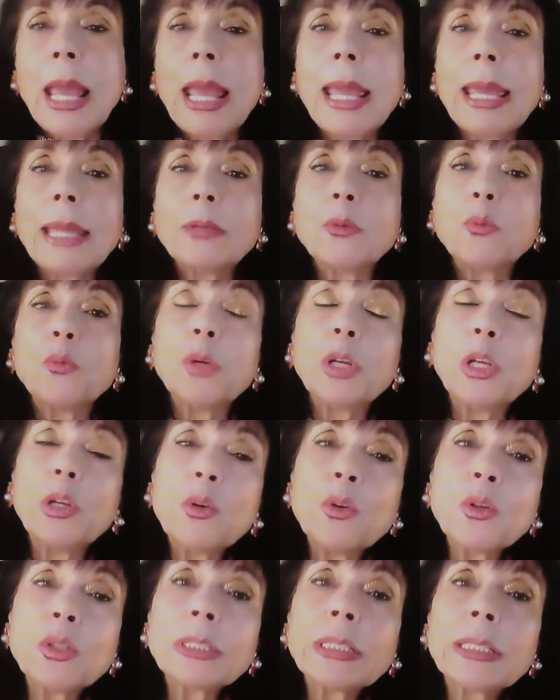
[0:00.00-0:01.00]
And we
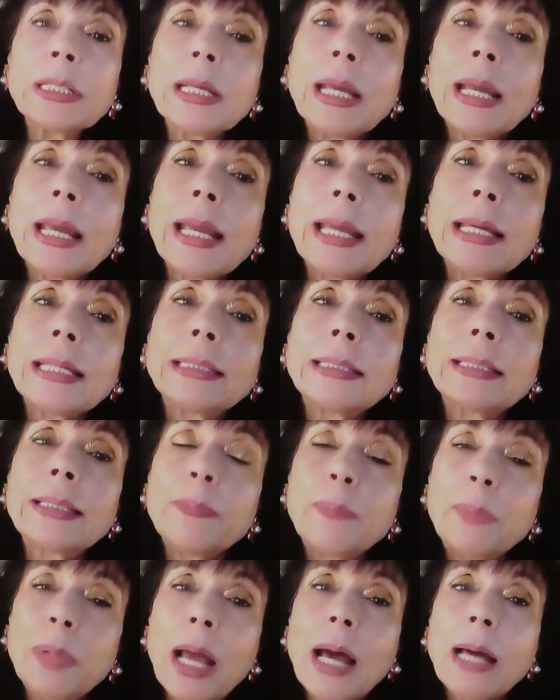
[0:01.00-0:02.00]
looked at
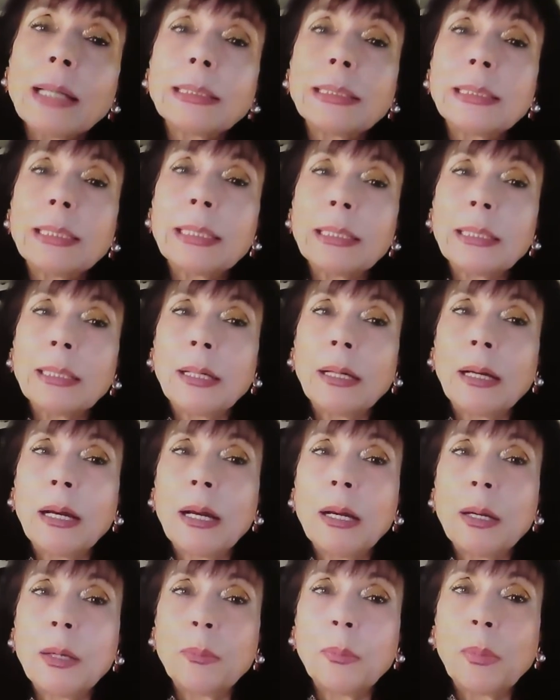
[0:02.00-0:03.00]
the blood
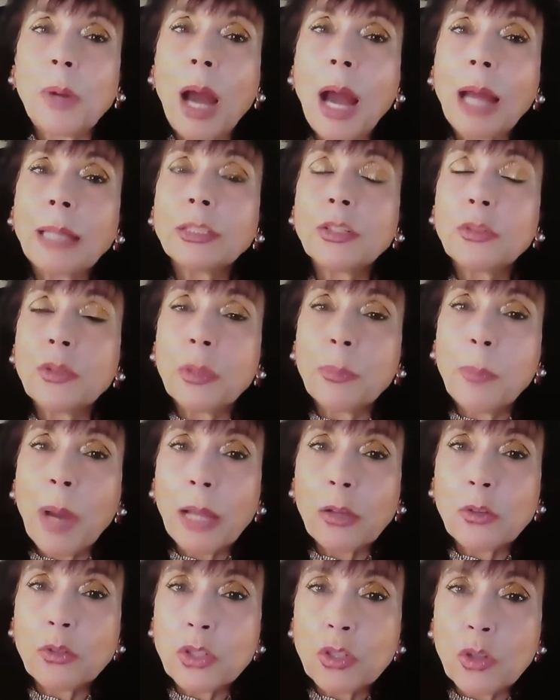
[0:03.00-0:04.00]
under the
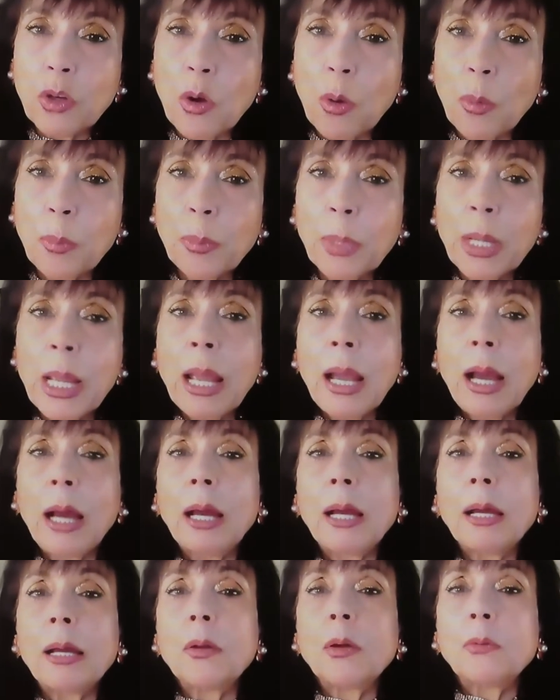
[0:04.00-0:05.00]
microscope
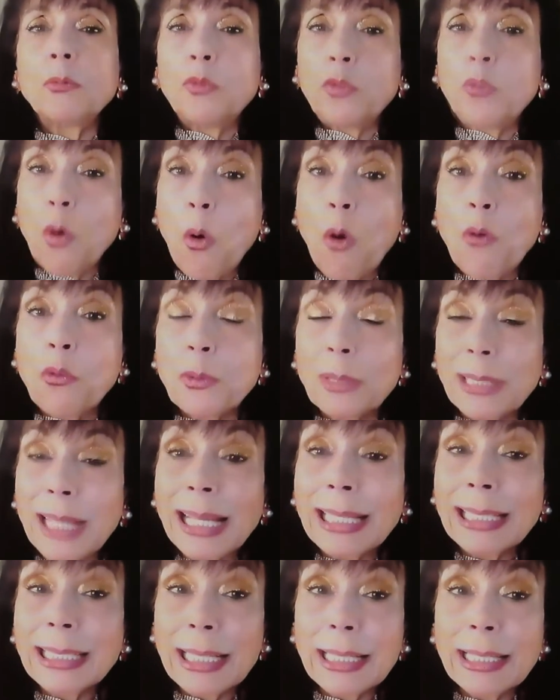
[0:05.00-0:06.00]
of
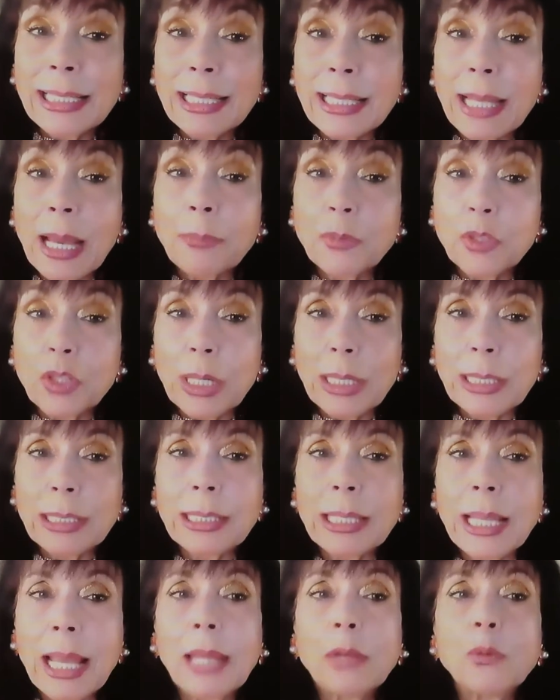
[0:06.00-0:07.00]
19
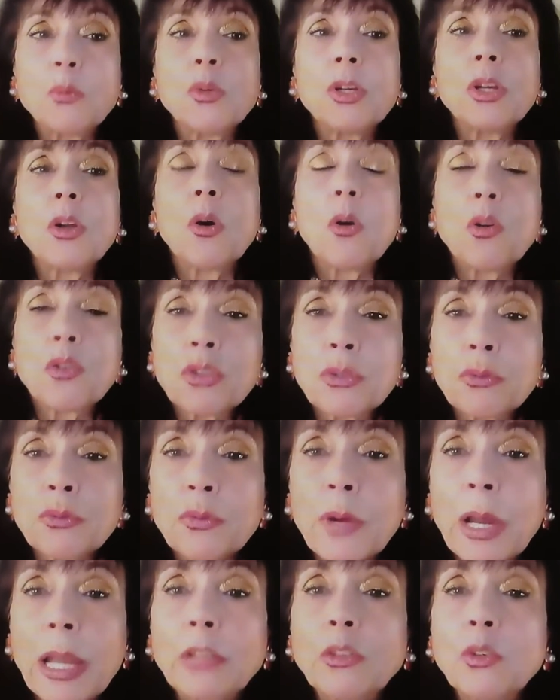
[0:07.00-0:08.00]
subjects. And we also
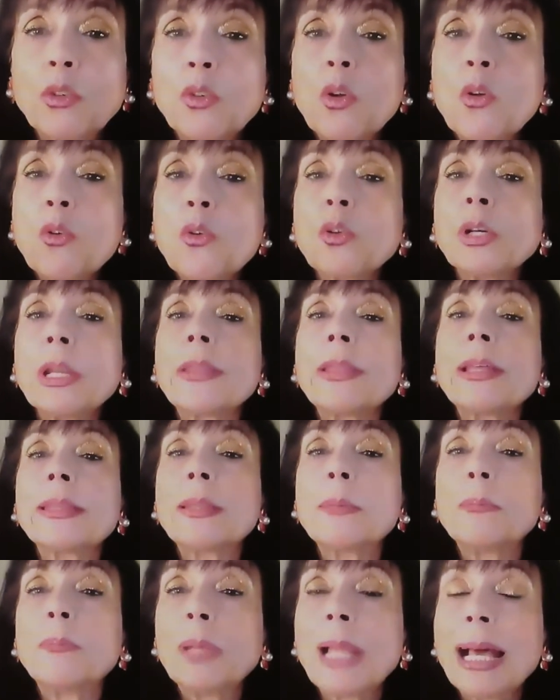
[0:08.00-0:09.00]
find not only
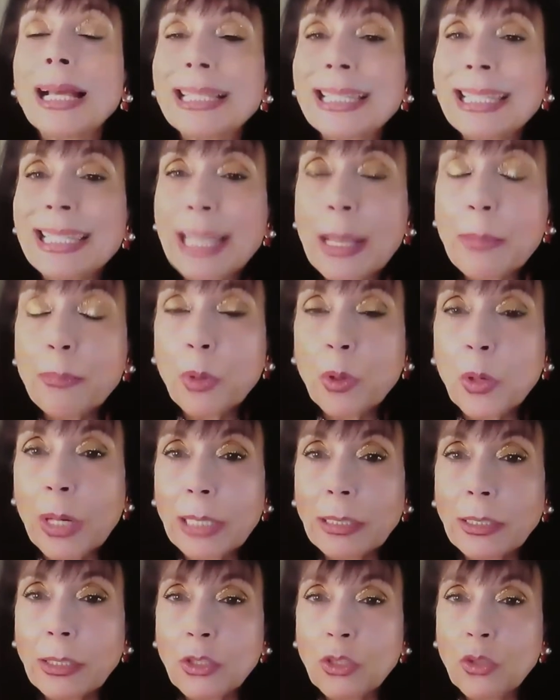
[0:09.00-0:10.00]
that the blood
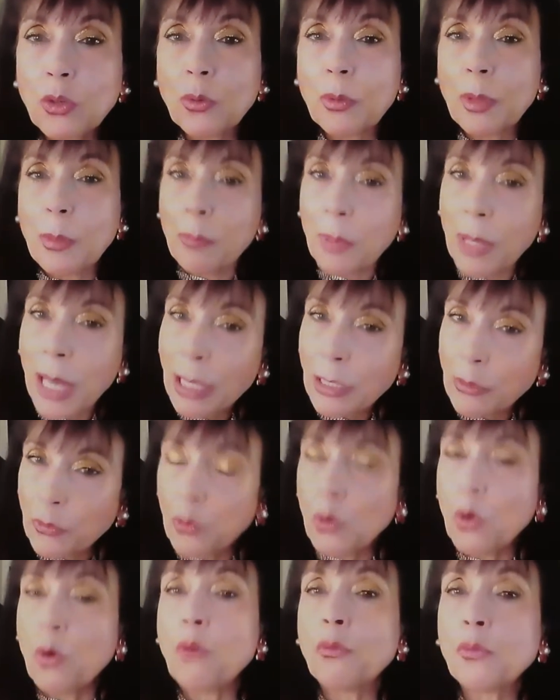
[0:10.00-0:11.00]
separated, so the blood
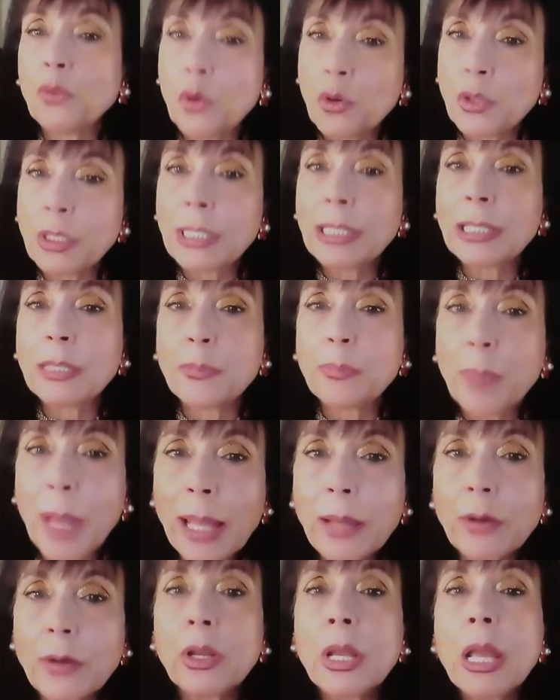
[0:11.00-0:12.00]
flow, of course, is
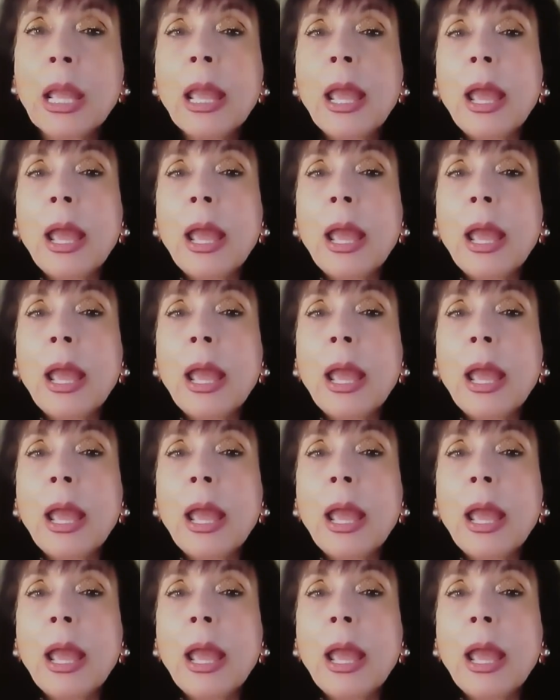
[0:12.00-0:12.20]
better,